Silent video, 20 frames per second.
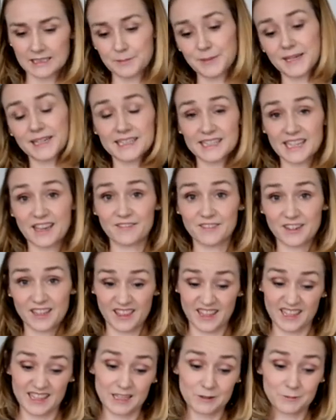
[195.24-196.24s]
But it's
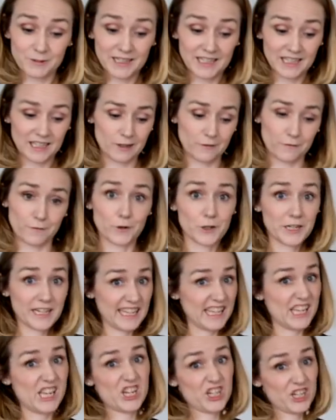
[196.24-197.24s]
everything that we need for a
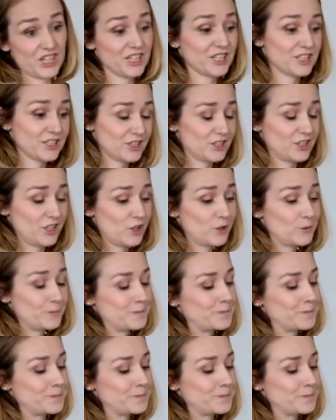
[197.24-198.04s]
year, so.